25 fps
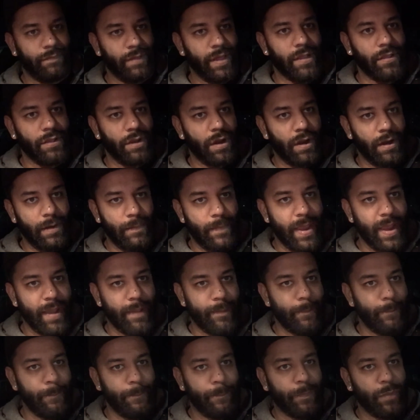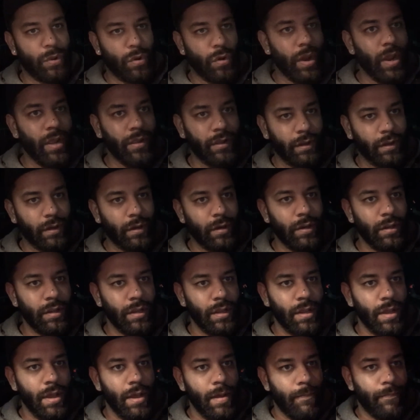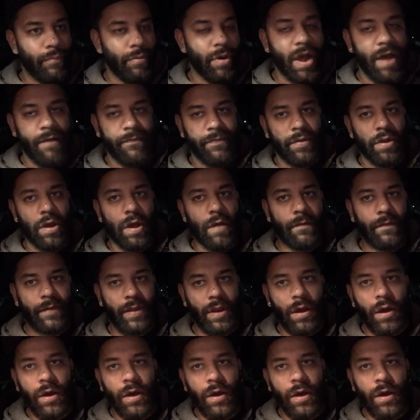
Like they're gonna make a killer profit off it.